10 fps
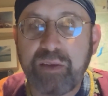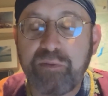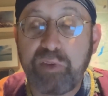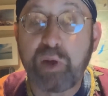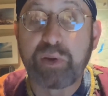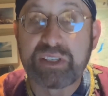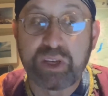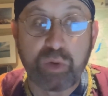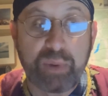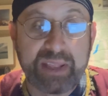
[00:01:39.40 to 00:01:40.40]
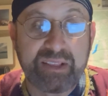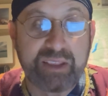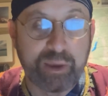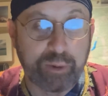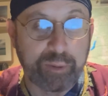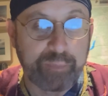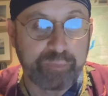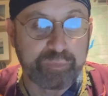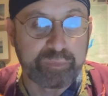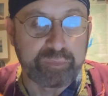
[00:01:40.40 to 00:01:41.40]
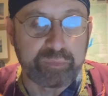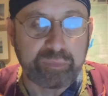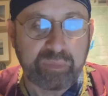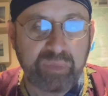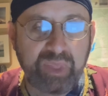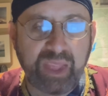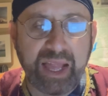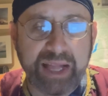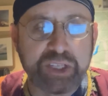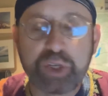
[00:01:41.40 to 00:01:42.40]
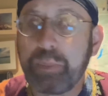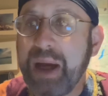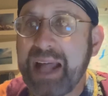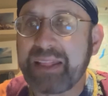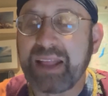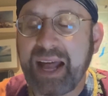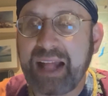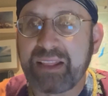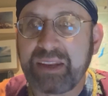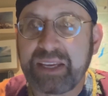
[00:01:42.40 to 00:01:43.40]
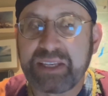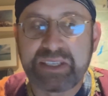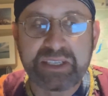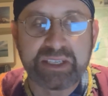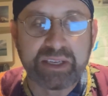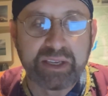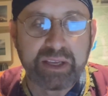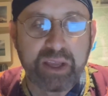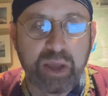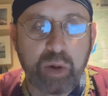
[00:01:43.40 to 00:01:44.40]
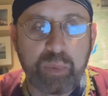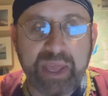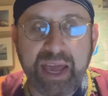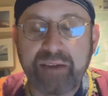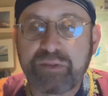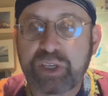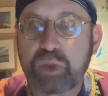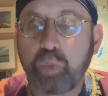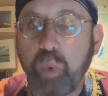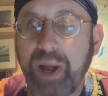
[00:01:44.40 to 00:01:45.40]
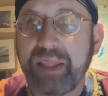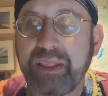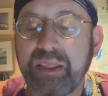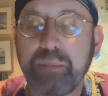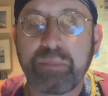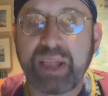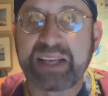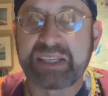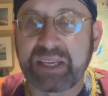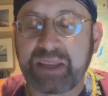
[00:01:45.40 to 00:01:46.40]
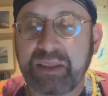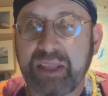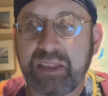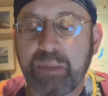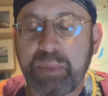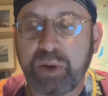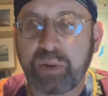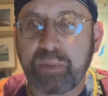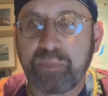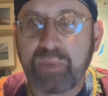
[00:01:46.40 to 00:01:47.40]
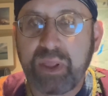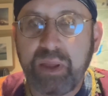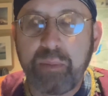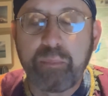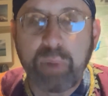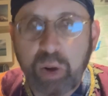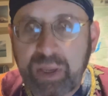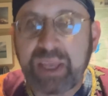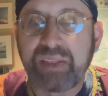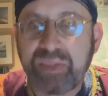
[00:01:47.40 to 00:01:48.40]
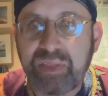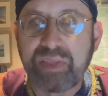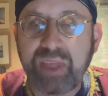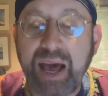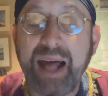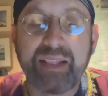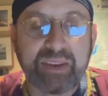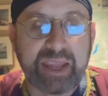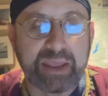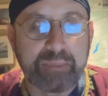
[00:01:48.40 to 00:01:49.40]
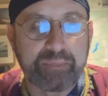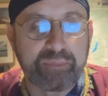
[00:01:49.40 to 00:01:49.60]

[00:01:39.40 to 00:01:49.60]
varies a great deal. On Shabbat and holidays, we have just one blessing in the middle, marking the holiday.